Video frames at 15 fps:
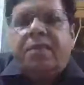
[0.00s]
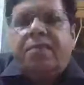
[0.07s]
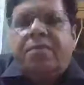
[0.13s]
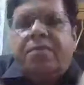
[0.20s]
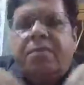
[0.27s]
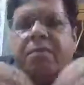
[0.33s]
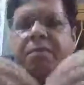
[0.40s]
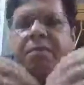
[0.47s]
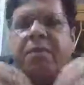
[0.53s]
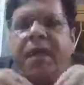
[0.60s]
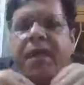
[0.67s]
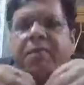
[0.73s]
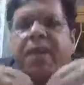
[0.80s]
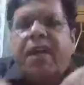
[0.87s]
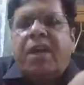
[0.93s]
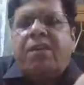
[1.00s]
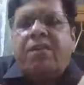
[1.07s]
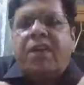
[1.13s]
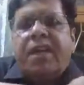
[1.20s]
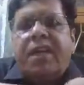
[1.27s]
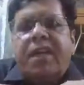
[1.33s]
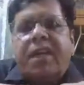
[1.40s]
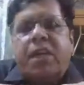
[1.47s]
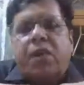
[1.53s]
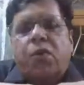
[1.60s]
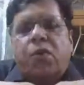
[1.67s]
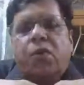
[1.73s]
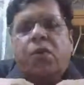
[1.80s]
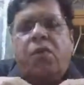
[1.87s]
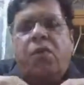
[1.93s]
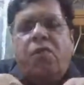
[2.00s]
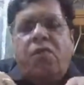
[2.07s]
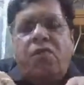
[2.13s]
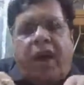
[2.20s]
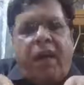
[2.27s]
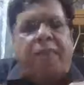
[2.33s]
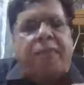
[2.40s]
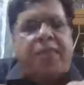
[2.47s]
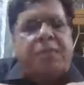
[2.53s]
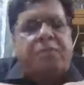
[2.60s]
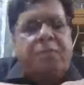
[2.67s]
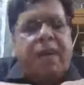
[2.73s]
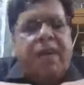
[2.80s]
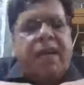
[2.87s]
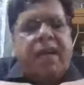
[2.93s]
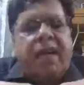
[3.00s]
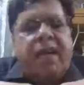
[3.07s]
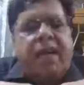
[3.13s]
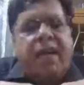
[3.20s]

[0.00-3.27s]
may be converted into fibrous plate,